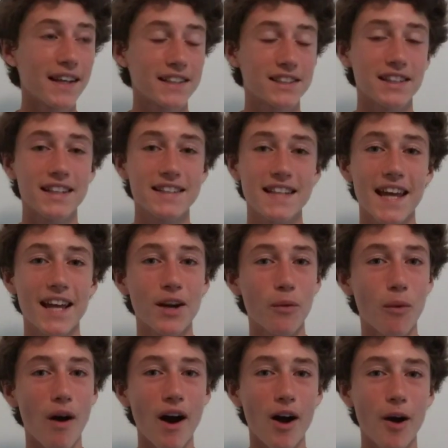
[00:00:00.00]
It's gonna take a
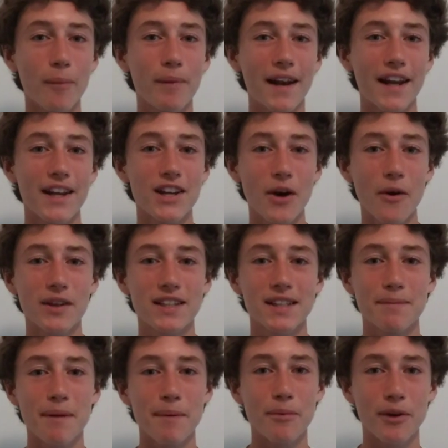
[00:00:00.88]
while, but I know it's
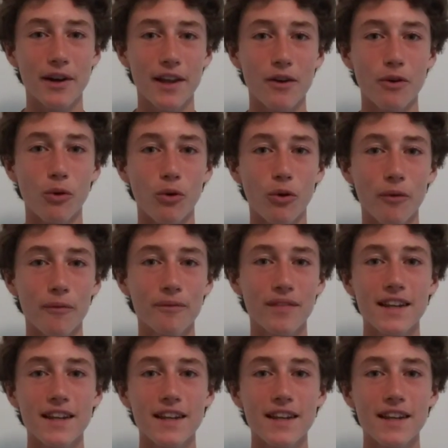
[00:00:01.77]
gonna be pretty cool.